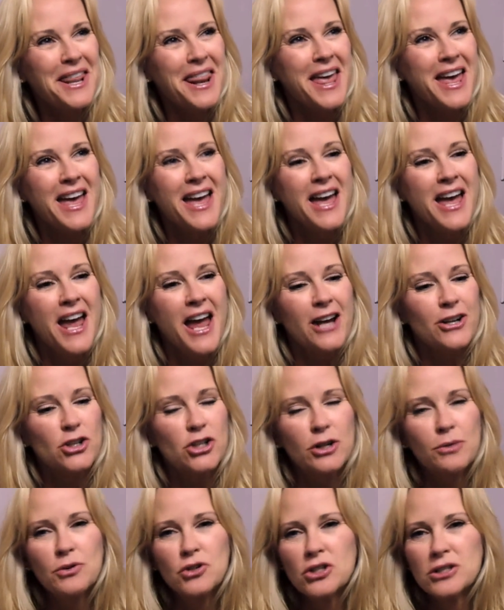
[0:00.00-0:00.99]
And
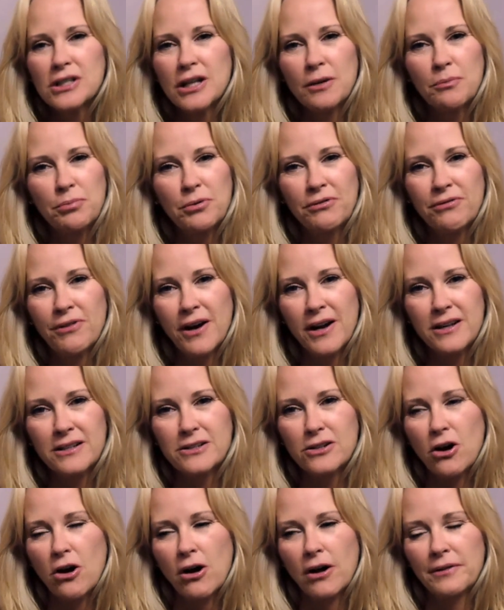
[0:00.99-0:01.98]
she would just
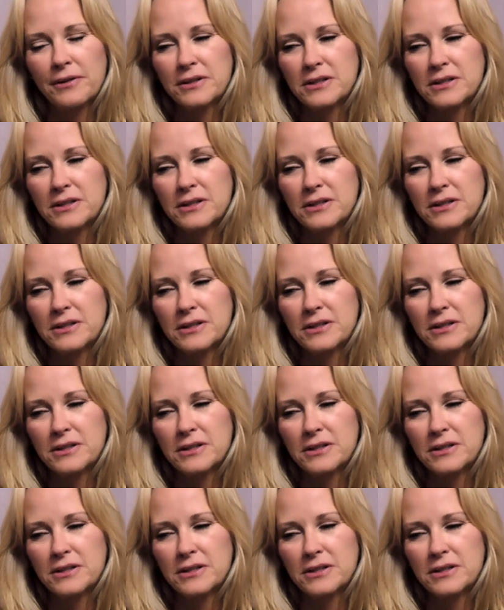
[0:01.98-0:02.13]
improvise all